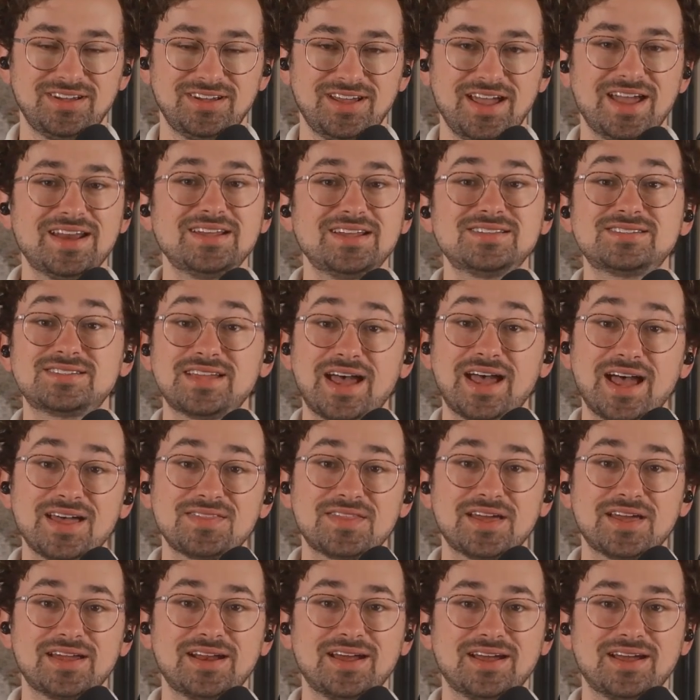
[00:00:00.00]
And it's sad
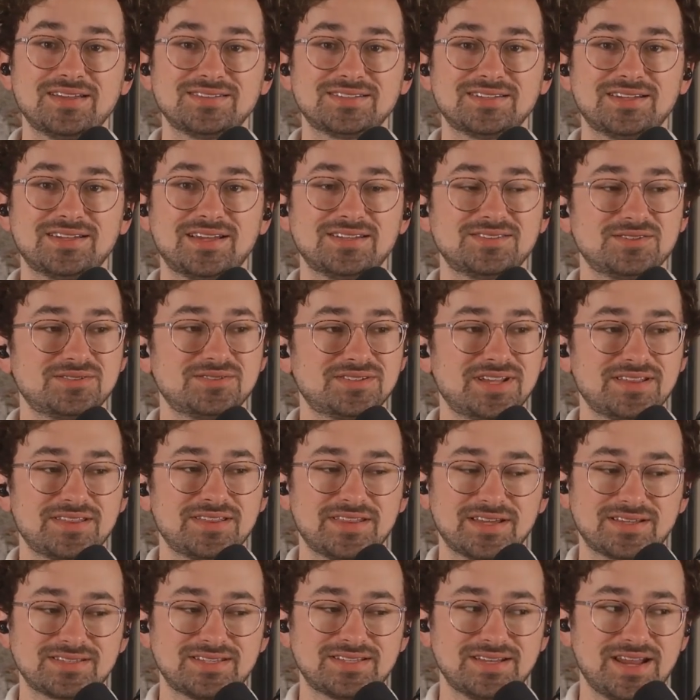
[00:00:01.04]
that, as you said,
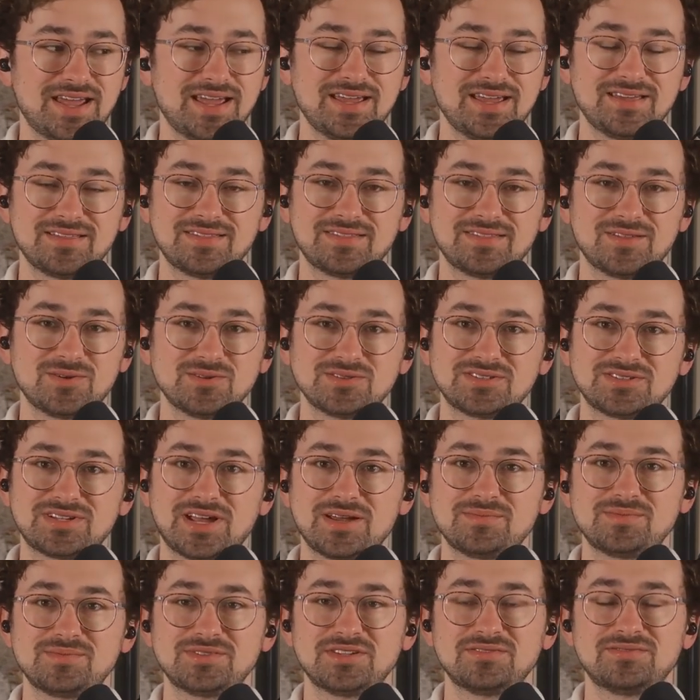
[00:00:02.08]
like today, those
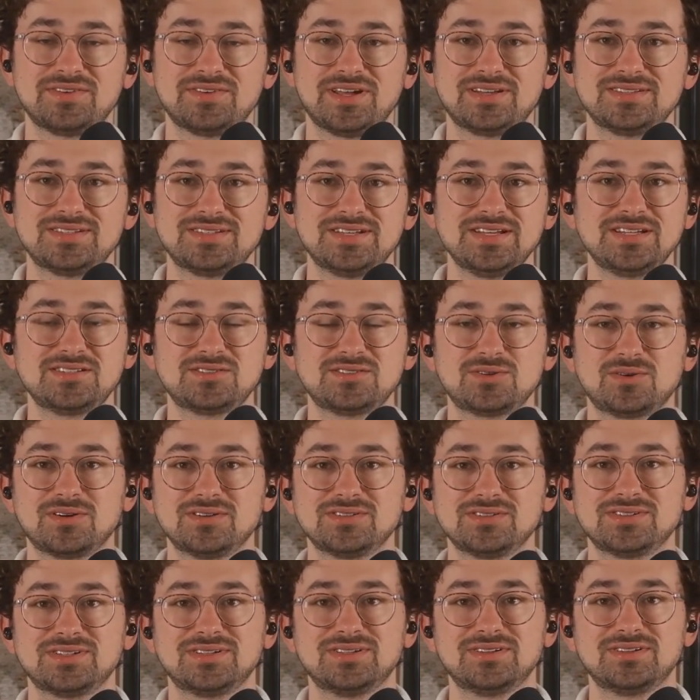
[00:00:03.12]
types of antique
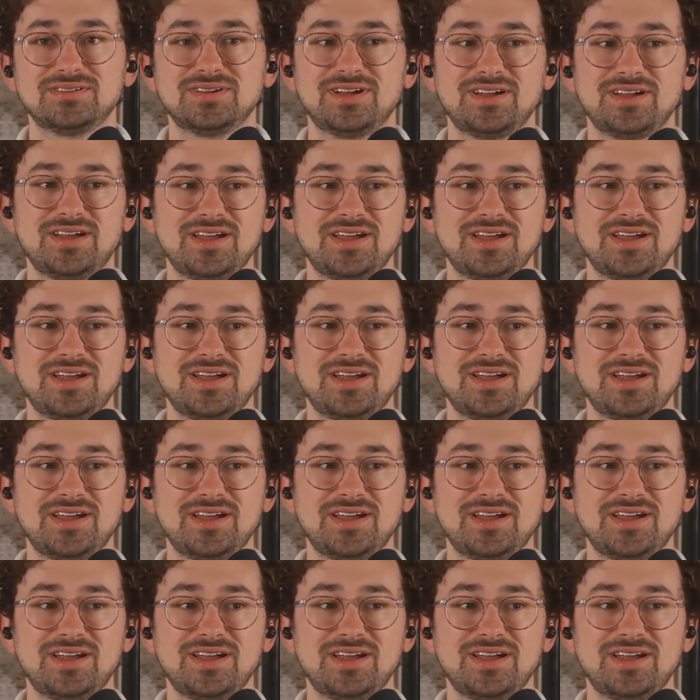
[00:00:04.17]
stores and